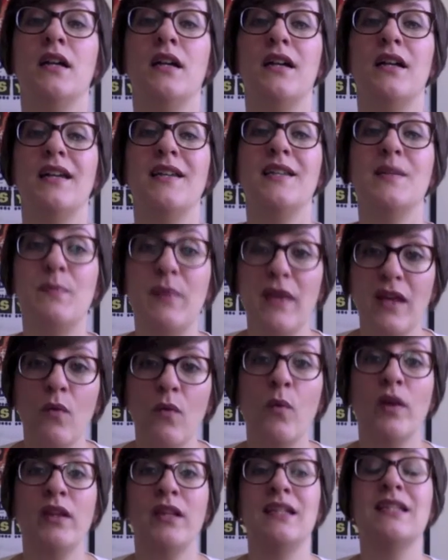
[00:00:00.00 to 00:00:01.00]
is being
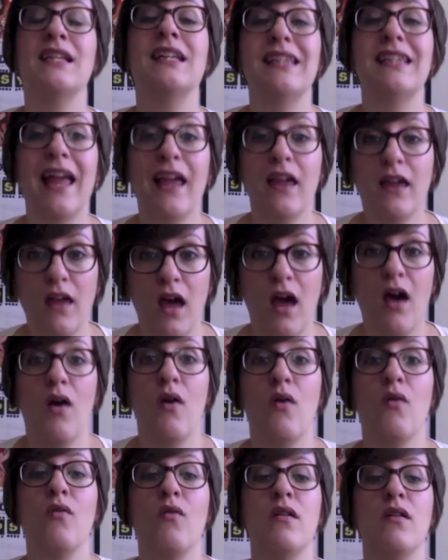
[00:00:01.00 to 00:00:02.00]
willing to let
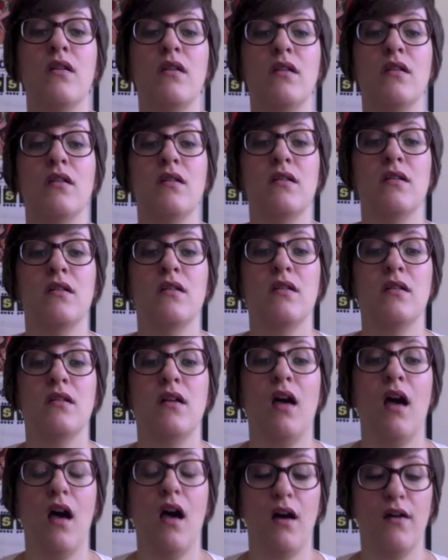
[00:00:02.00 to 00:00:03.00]
go
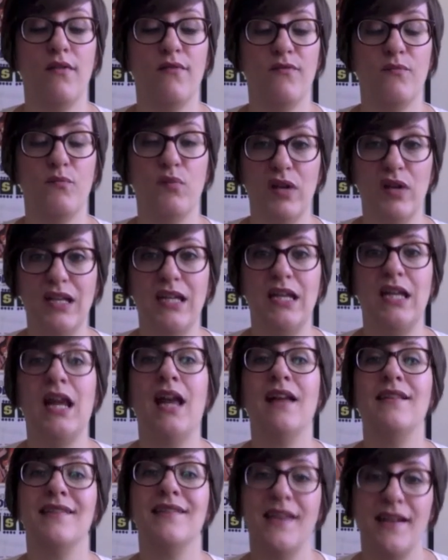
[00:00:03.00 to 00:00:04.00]
of Brittany
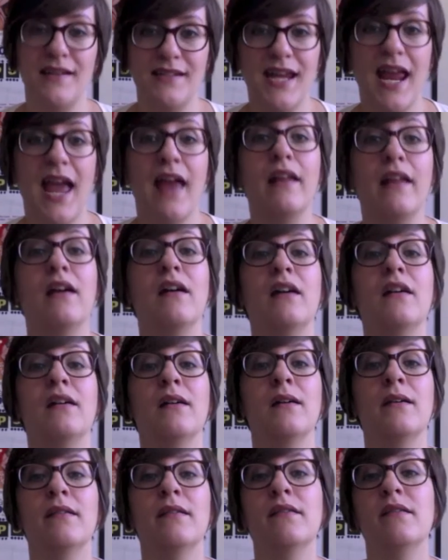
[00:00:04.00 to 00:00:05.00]
and Santana
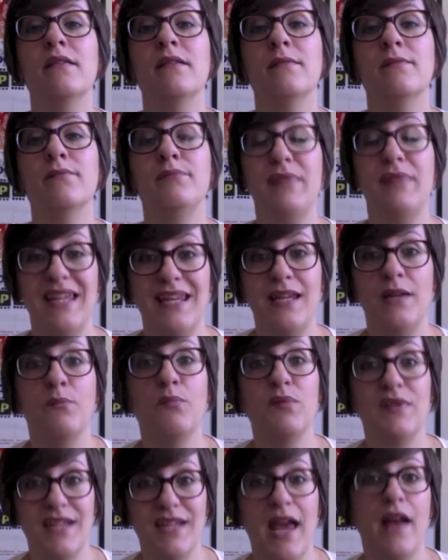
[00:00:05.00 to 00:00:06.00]
being
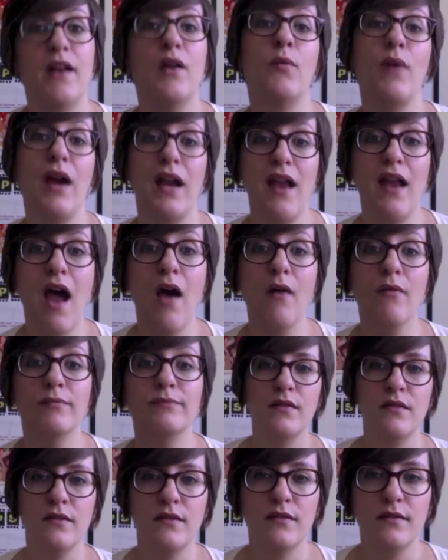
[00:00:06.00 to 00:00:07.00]
Britannia right now.
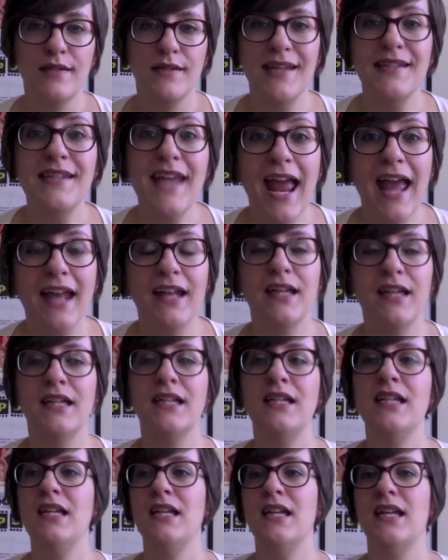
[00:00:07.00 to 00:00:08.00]
Santana
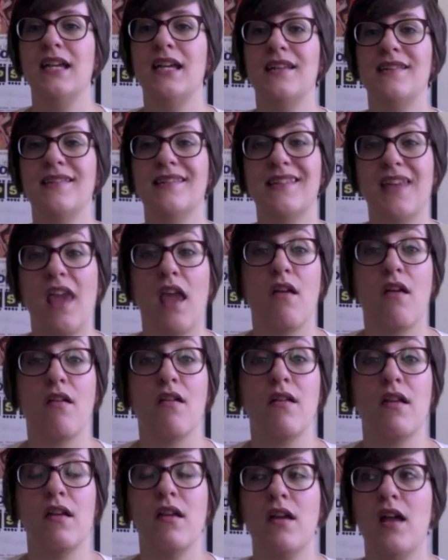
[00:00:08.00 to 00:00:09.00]
is
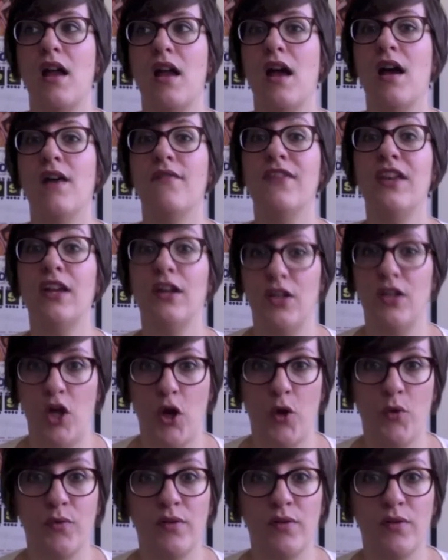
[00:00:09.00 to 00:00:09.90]
scared of the unknown.